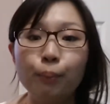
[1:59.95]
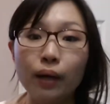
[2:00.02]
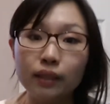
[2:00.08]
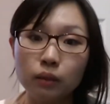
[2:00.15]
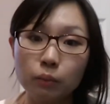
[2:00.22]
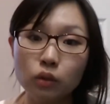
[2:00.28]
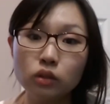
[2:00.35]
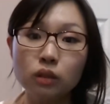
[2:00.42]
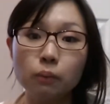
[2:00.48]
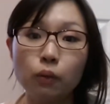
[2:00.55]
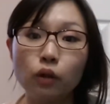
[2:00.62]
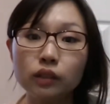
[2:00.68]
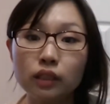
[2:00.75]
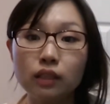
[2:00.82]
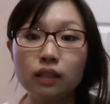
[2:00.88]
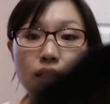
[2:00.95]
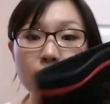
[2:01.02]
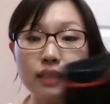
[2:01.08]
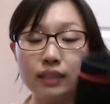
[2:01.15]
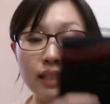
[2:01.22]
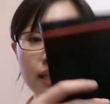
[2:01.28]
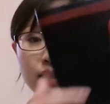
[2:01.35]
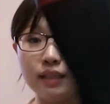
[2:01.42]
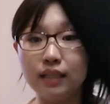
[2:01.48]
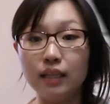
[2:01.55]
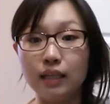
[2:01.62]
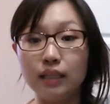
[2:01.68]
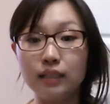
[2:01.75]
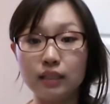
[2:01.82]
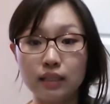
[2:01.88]
But the most important thing is that
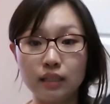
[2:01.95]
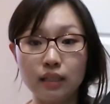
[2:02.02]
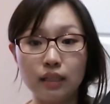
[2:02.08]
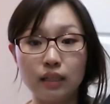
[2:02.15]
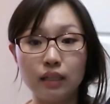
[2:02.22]
this